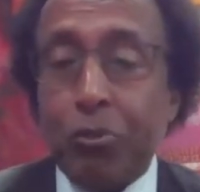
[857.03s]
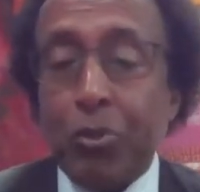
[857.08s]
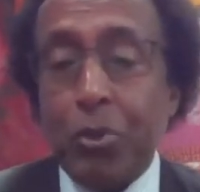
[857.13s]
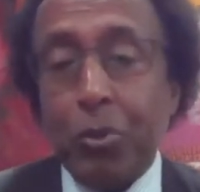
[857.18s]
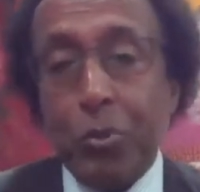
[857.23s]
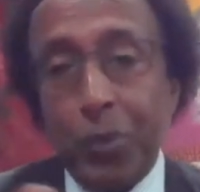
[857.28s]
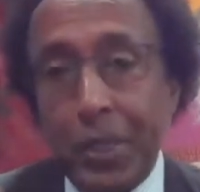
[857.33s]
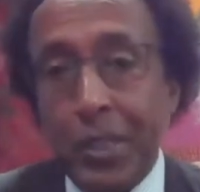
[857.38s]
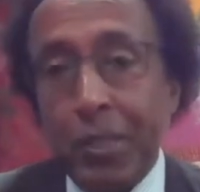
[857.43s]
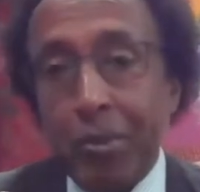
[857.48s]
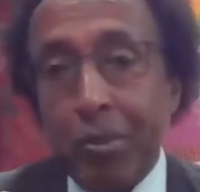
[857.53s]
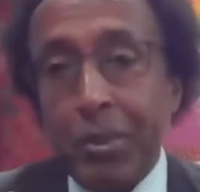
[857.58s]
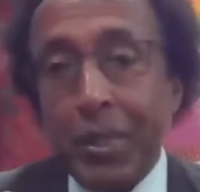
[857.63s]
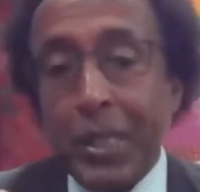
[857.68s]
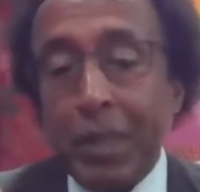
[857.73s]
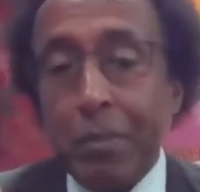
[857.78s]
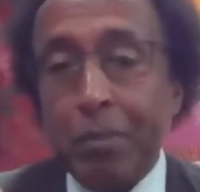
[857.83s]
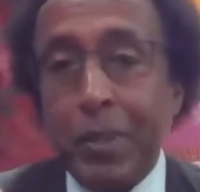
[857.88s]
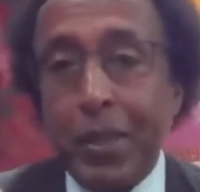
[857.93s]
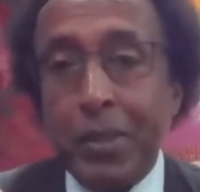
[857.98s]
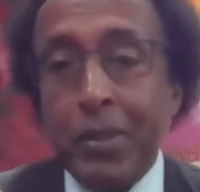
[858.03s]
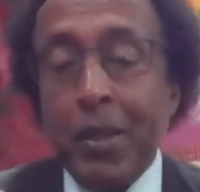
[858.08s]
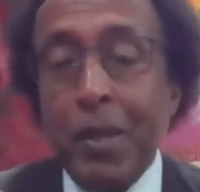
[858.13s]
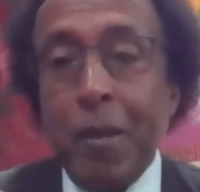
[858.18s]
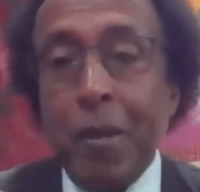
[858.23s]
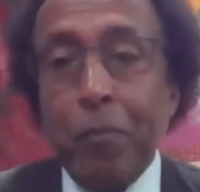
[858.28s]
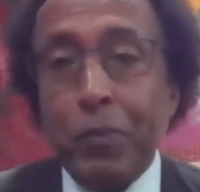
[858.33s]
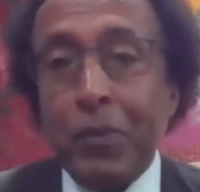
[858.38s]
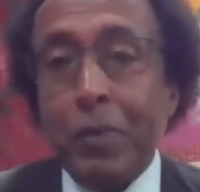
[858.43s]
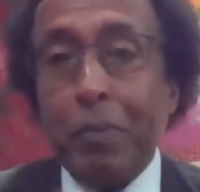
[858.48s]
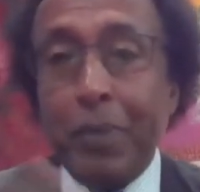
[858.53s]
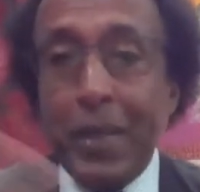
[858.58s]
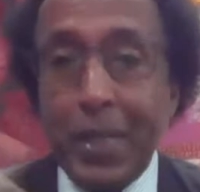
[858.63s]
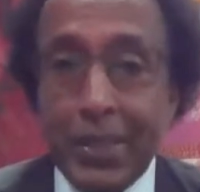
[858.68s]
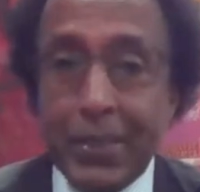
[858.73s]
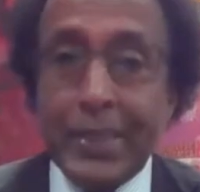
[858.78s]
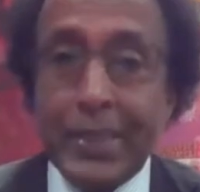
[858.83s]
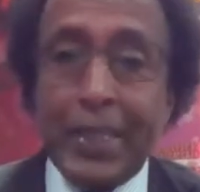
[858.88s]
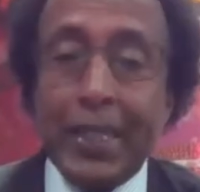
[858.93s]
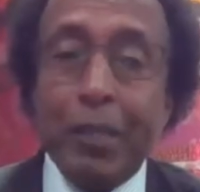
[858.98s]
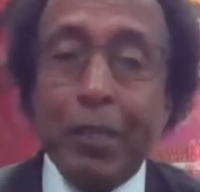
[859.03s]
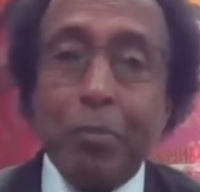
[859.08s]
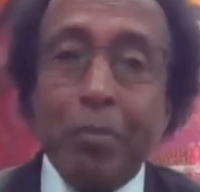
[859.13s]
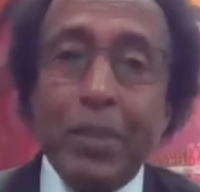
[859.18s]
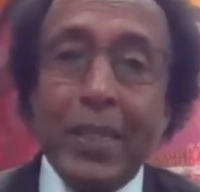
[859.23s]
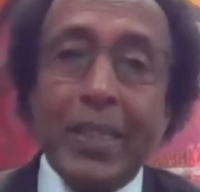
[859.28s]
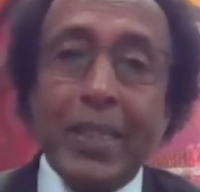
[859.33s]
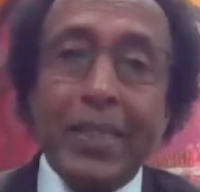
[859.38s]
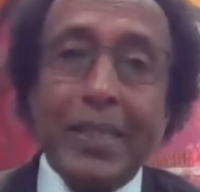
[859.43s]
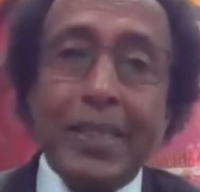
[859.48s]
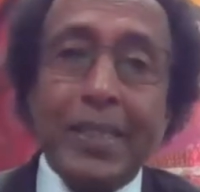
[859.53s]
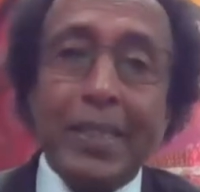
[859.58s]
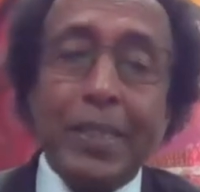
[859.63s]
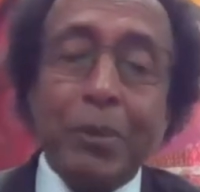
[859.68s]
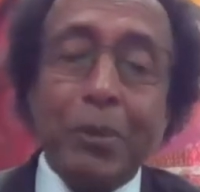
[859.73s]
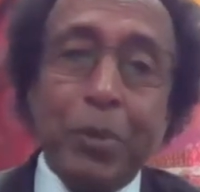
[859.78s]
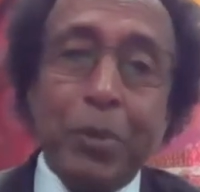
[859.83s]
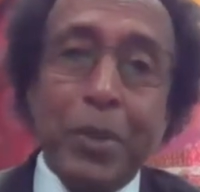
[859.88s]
So we're hearing about MasterCard making deal